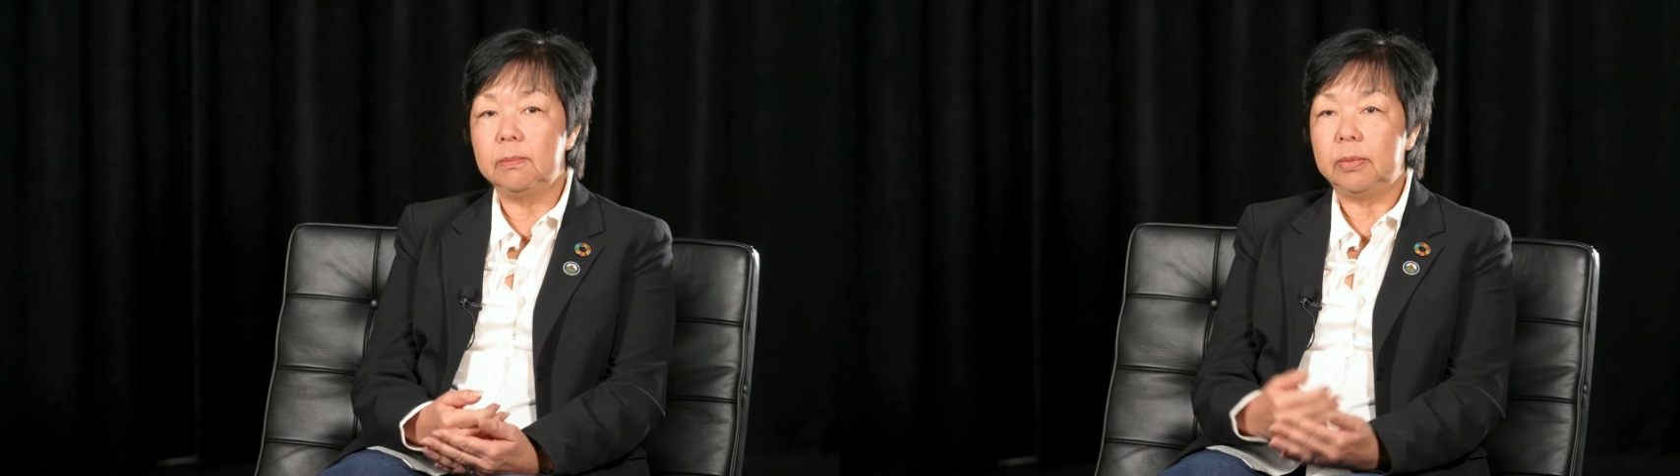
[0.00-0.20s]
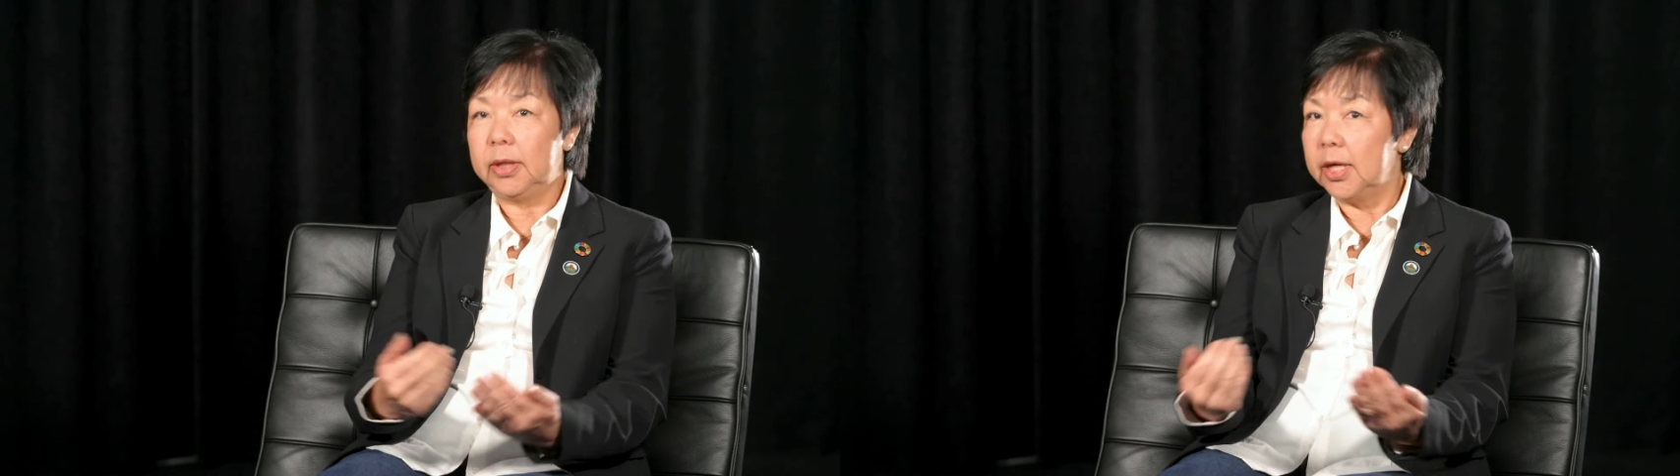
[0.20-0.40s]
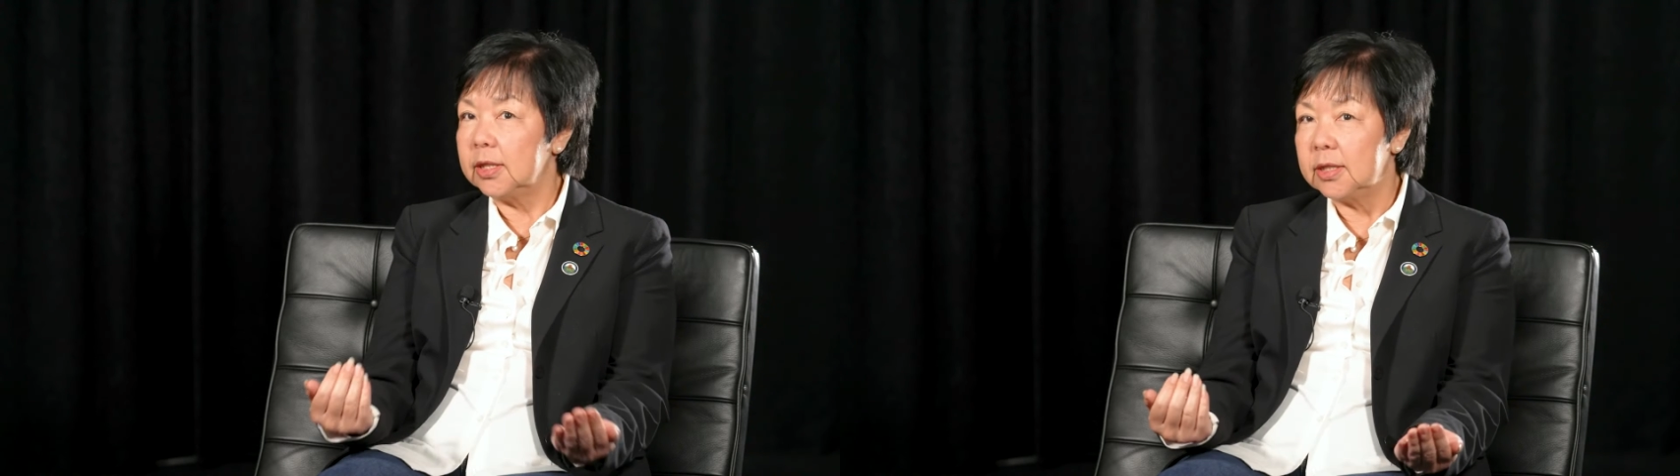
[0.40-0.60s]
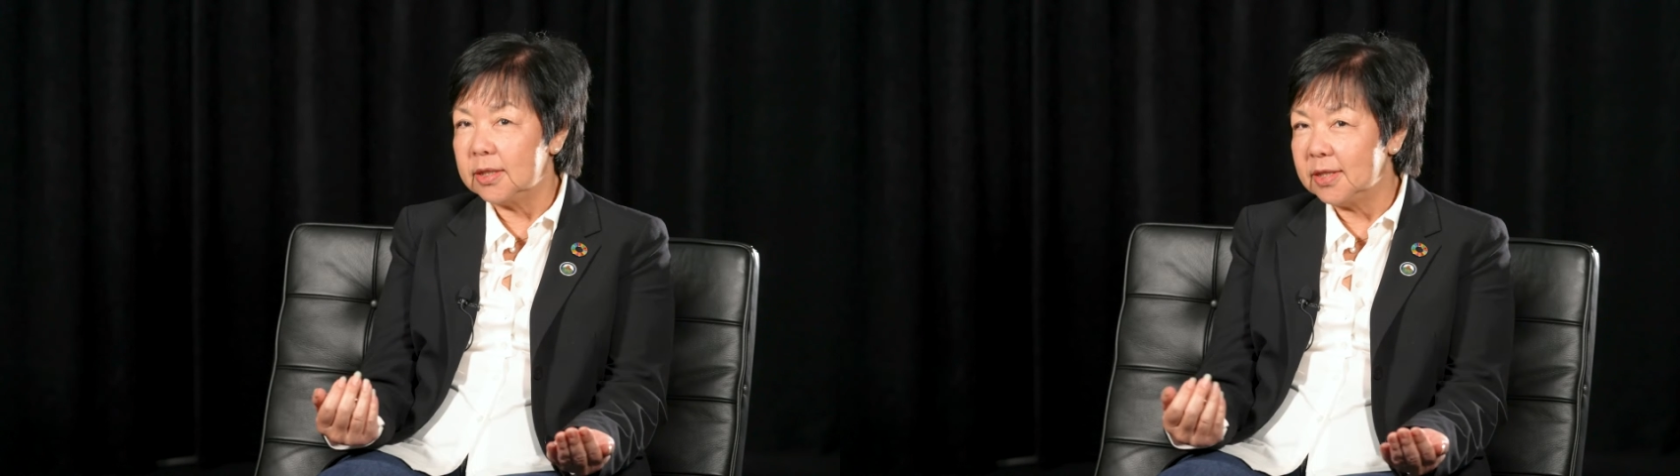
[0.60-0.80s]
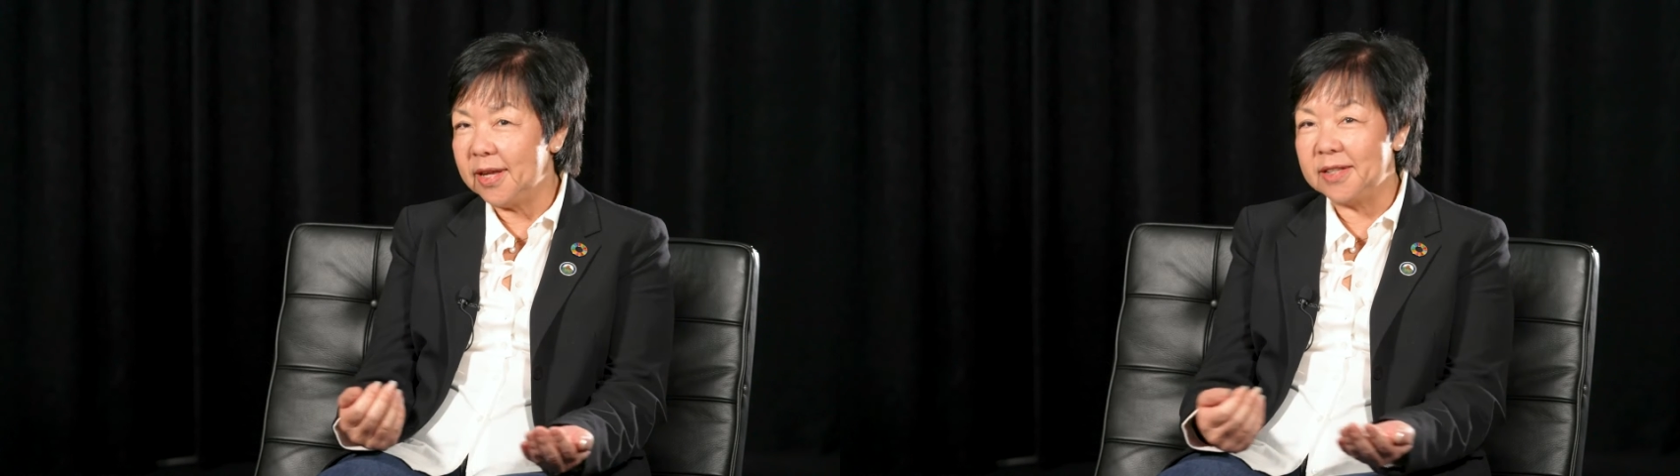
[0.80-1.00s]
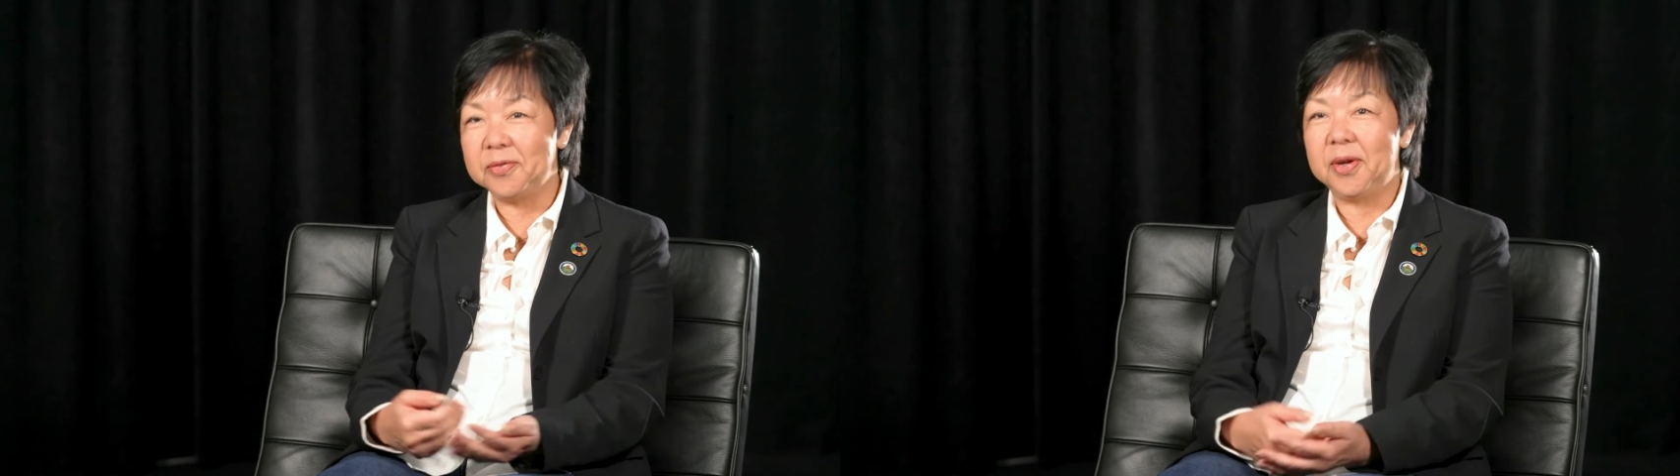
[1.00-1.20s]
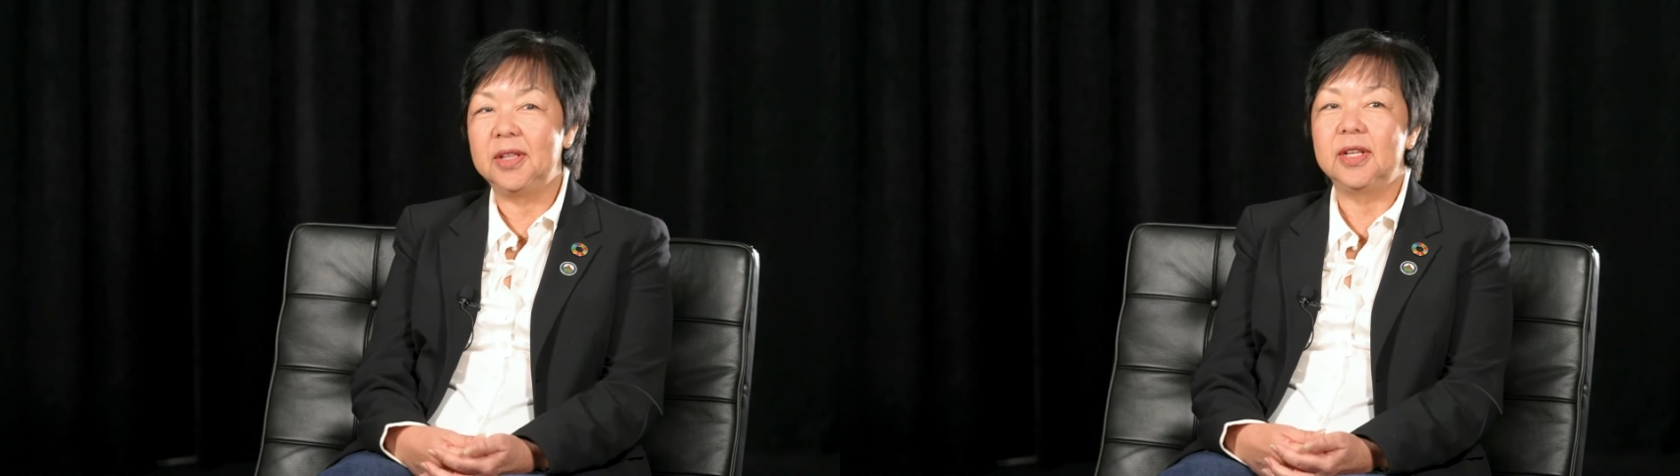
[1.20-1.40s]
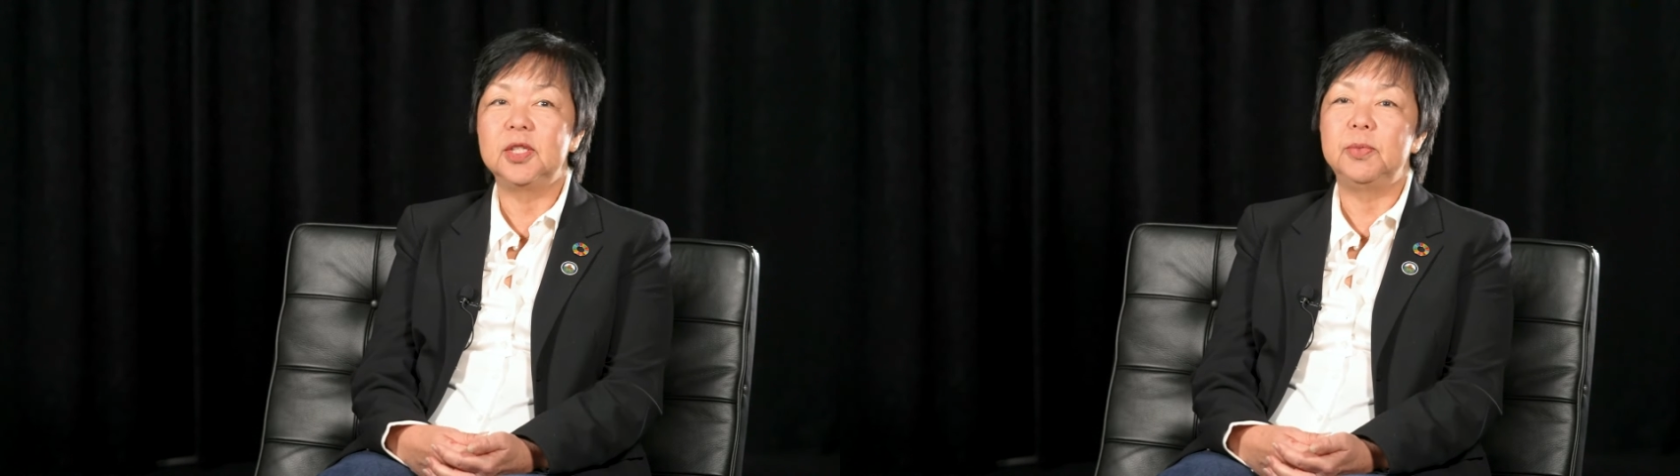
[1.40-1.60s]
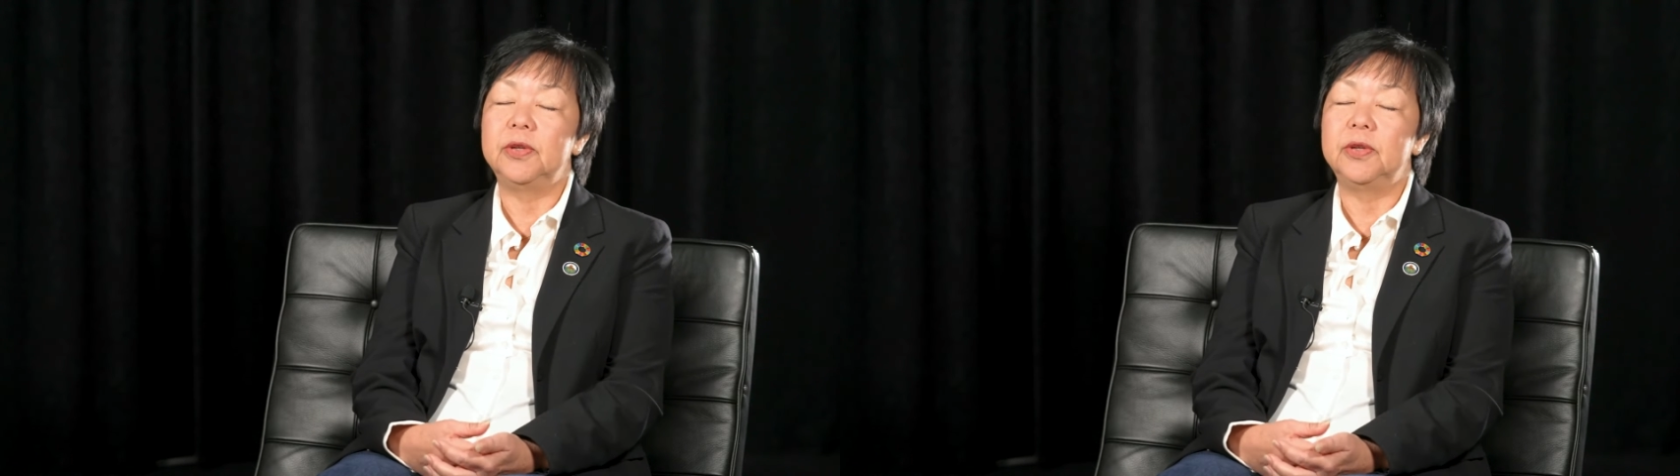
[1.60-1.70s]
pleasant as well as